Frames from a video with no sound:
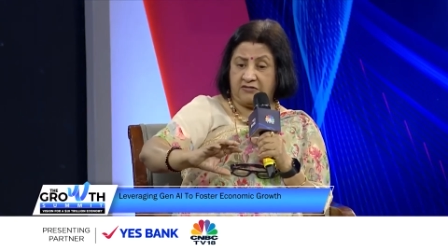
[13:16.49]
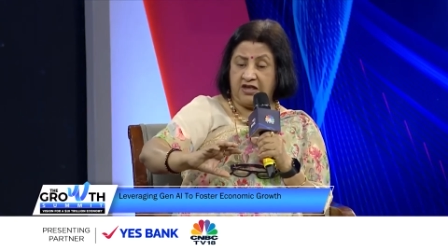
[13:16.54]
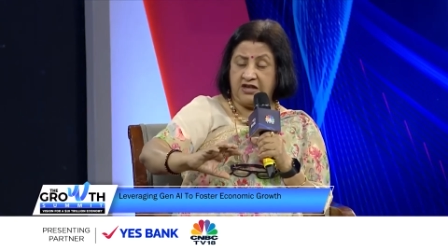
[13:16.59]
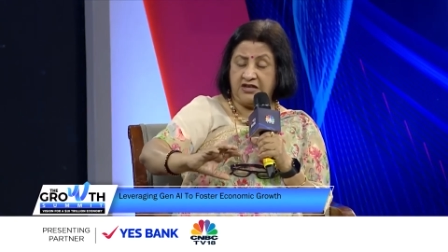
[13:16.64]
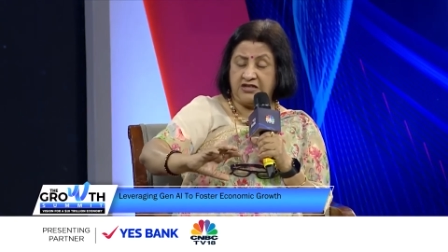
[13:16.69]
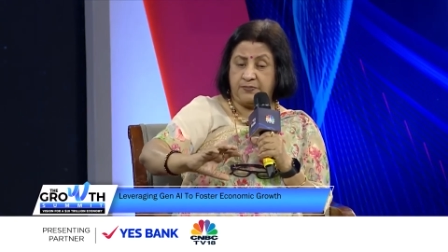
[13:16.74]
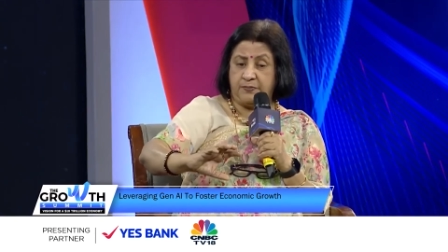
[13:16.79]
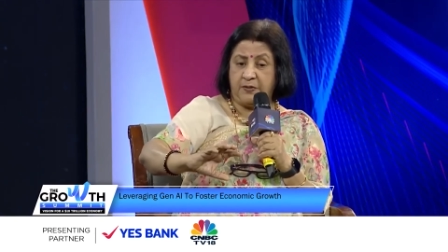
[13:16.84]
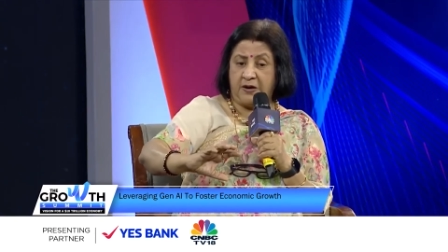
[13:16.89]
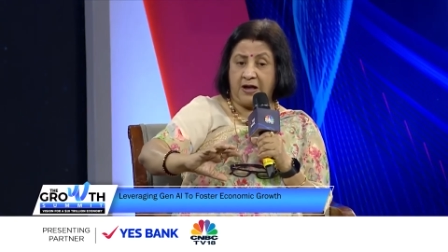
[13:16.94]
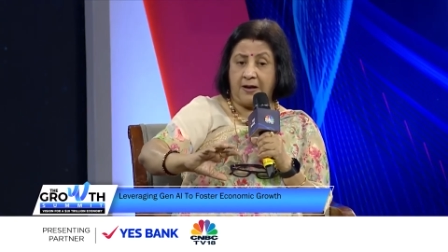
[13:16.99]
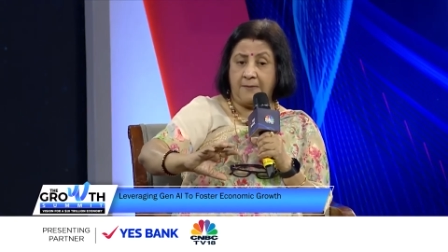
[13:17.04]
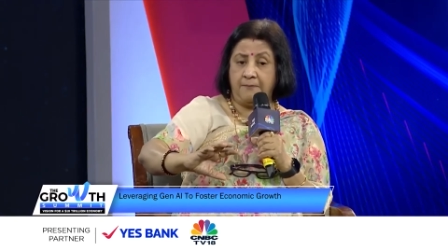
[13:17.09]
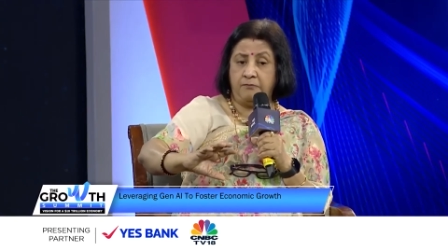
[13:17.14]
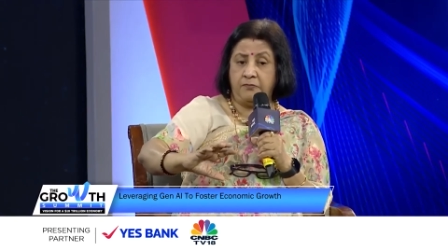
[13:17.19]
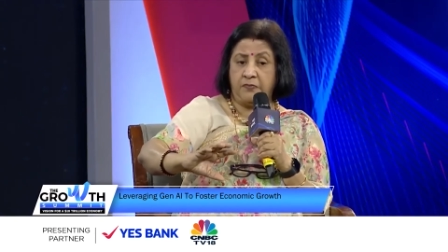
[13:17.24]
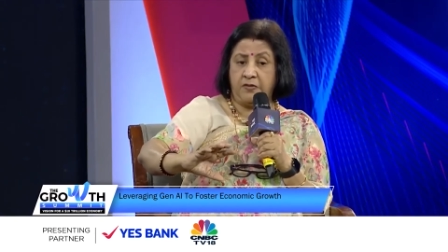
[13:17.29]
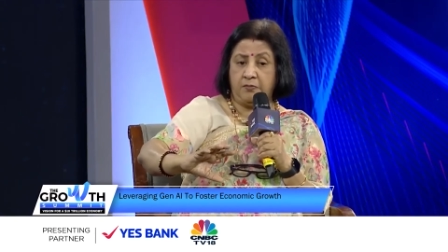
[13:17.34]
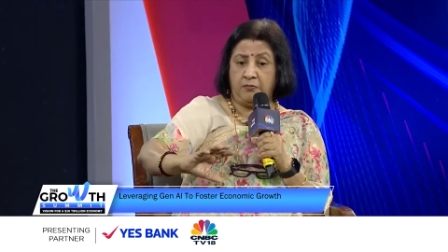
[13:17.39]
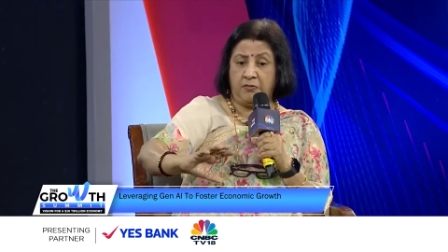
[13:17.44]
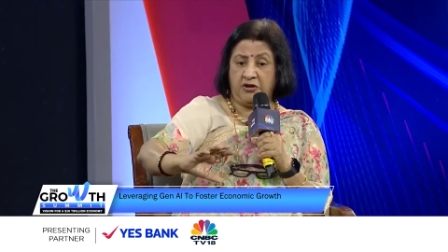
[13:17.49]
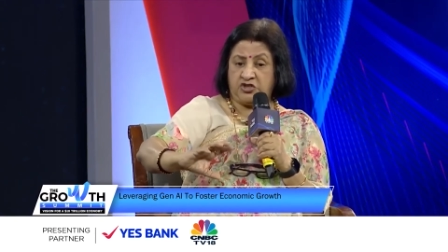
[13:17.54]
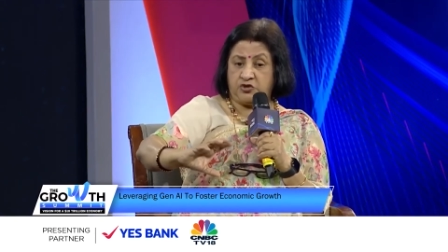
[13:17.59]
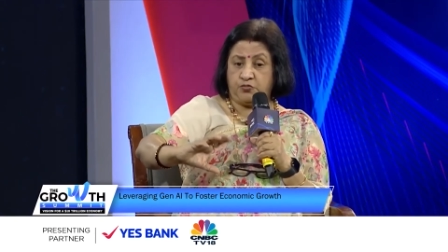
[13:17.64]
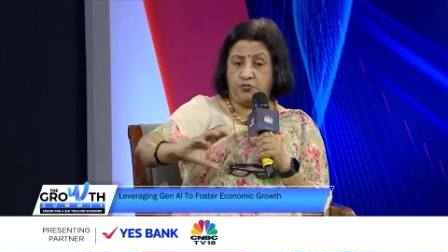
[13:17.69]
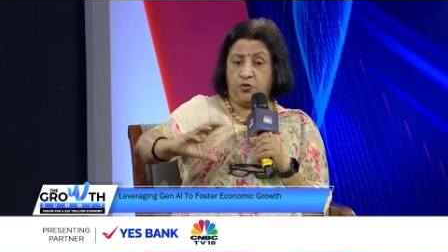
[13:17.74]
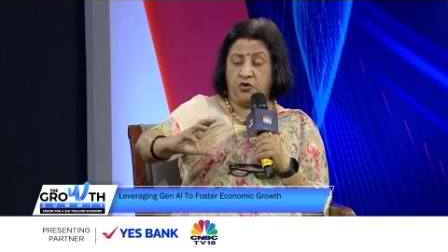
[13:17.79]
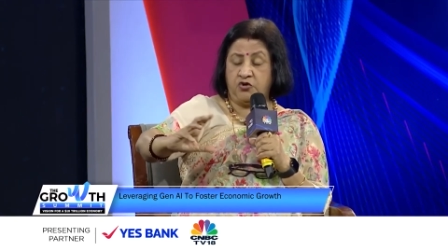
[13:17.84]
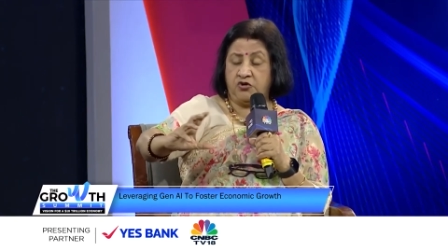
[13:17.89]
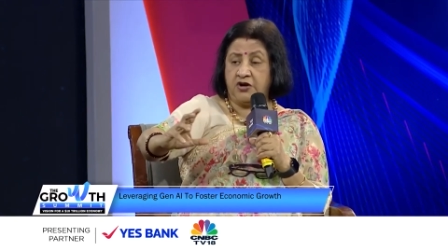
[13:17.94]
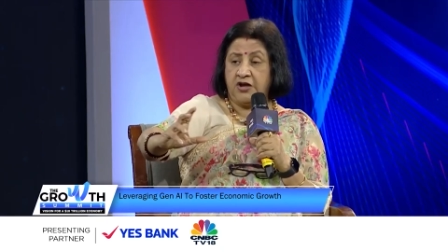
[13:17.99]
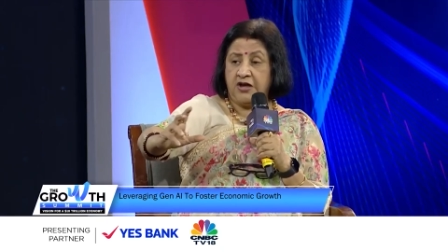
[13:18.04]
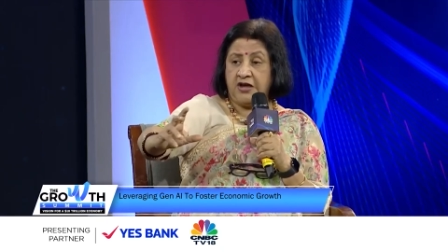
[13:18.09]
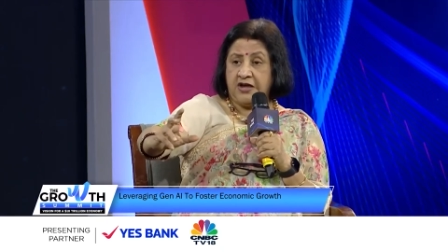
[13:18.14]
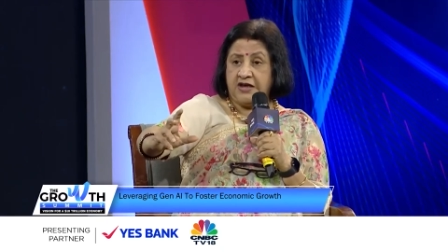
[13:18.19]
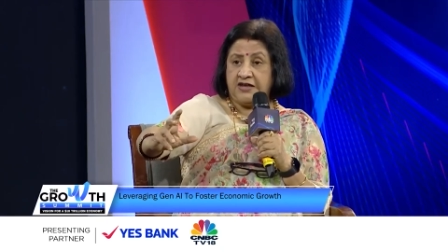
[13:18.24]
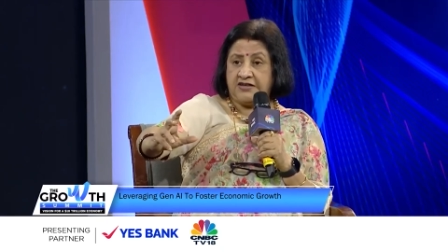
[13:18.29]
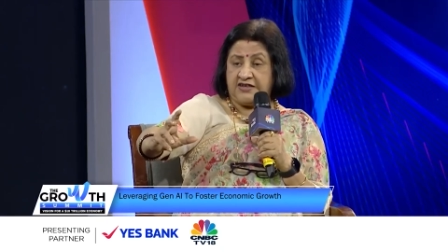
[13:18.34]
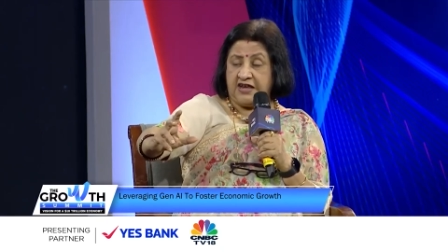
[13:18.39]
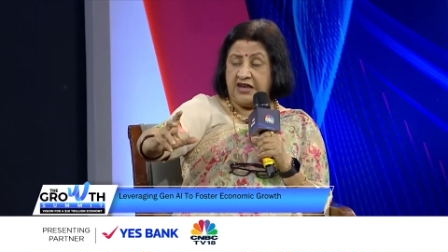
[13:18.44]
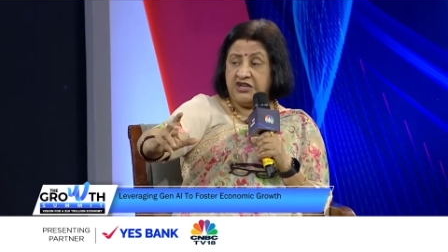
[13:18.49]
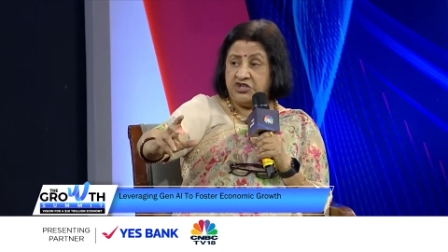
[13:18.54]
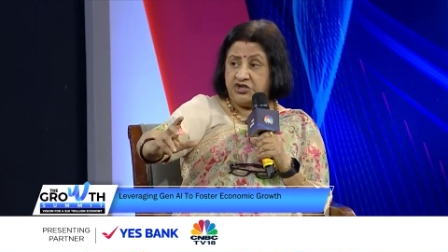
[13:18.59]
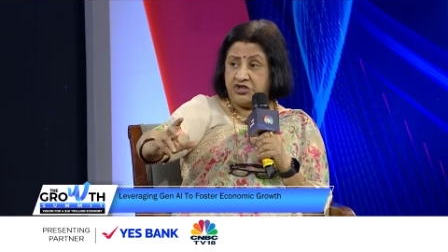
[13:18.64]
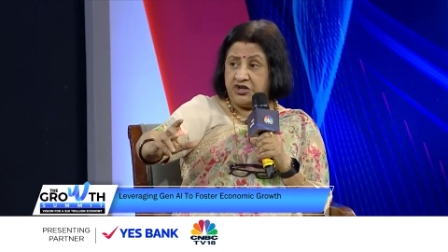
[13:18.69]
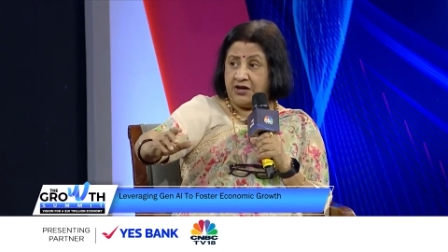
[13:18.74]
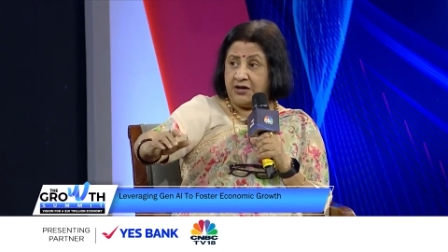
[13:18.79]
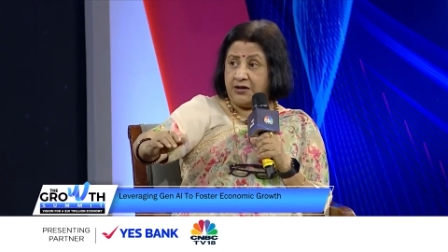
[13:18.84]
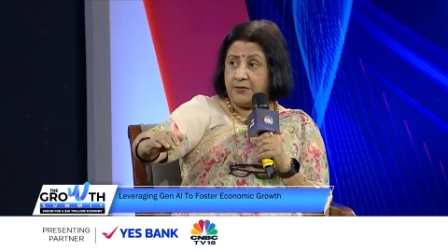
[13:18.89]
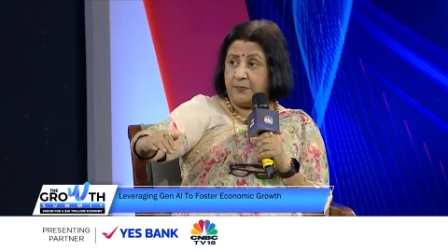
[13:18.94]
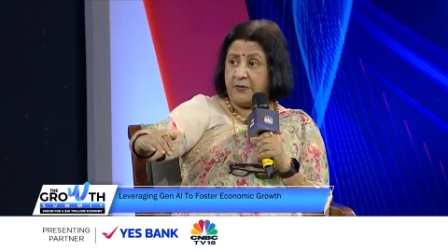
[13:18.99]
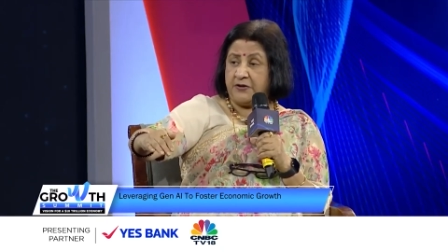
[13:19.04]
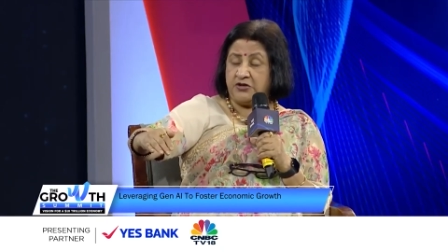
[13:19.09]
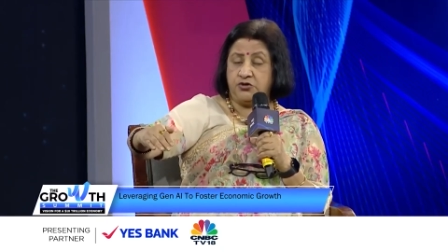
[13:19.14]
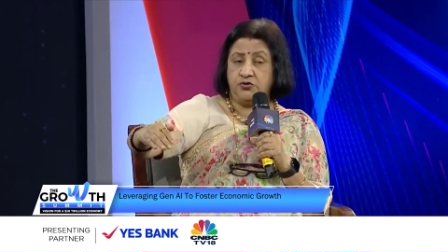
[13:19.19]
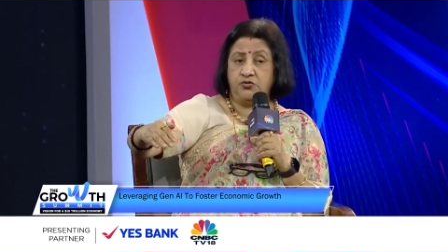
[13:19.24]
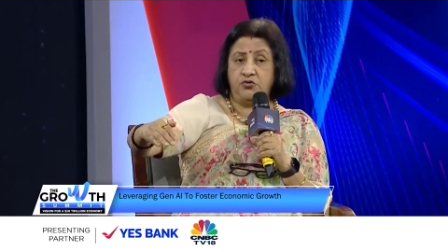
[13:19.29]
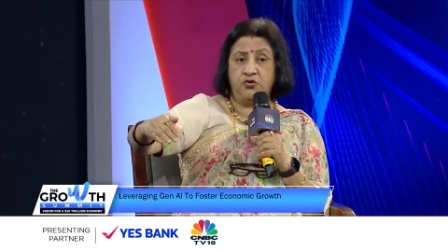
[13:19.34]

things become much more sentient. But